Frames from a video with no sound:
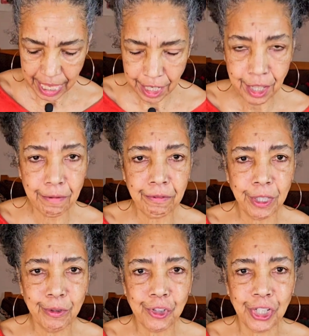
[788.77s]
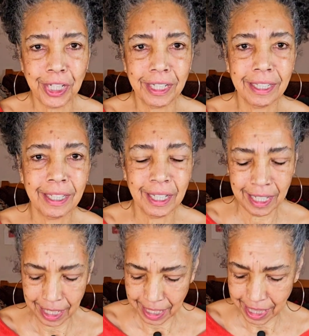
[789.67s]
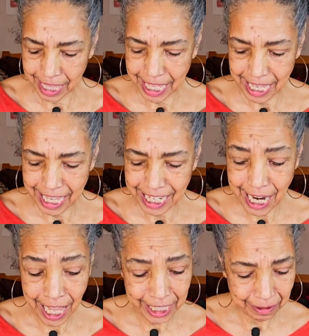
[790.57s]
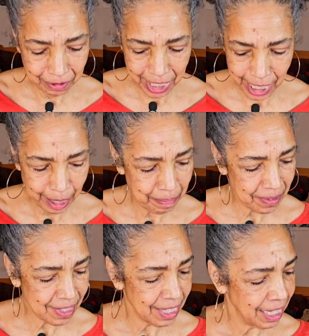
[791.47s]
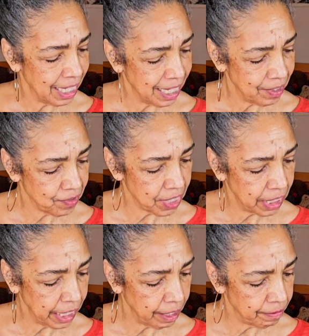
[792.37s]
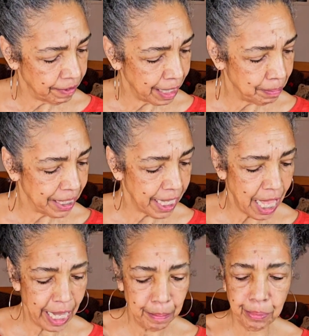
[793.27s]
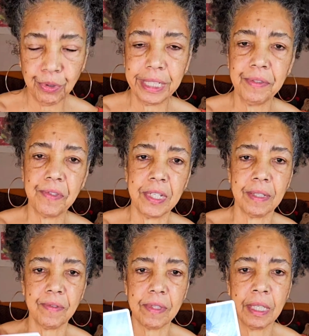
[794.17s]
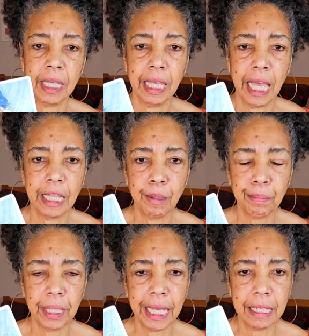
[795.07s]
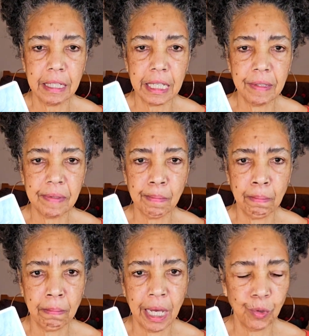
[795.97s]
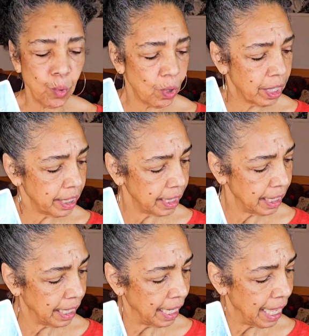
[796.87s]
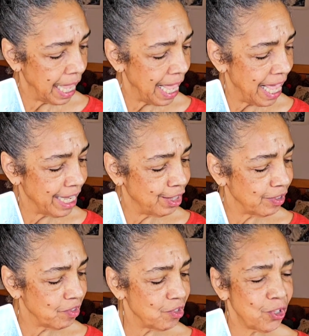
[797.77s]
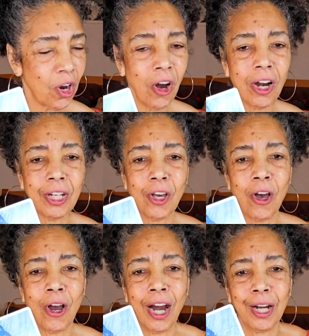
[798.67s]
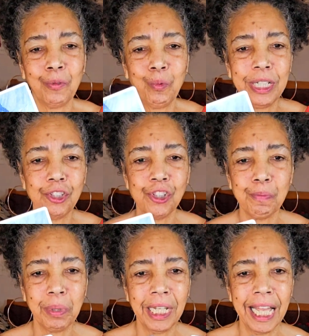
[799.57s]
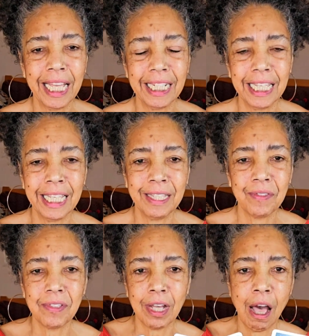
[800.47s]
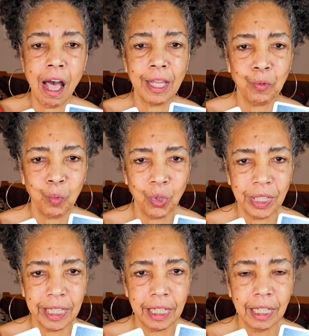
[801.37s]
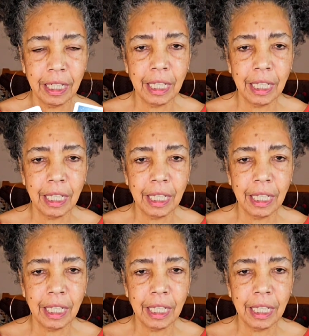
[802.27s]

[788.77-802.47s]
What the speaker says: In the future, the Nine of Cups is clarified by the High Priestess, and the plant is mugwort, and the Star card, which plant is cottonwood.